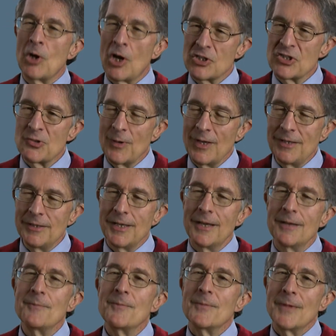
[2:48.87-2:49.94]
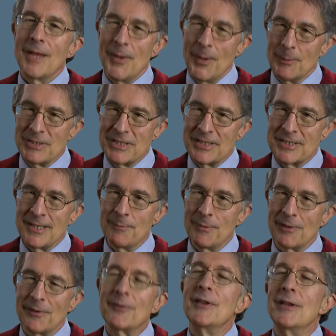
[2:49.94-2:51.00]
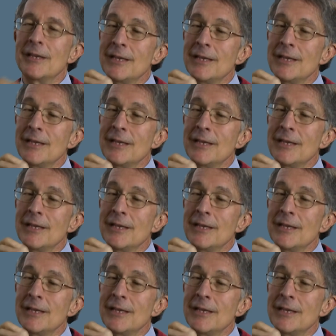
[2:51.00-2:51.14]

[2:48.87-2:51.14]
Australia and there was a similar thing,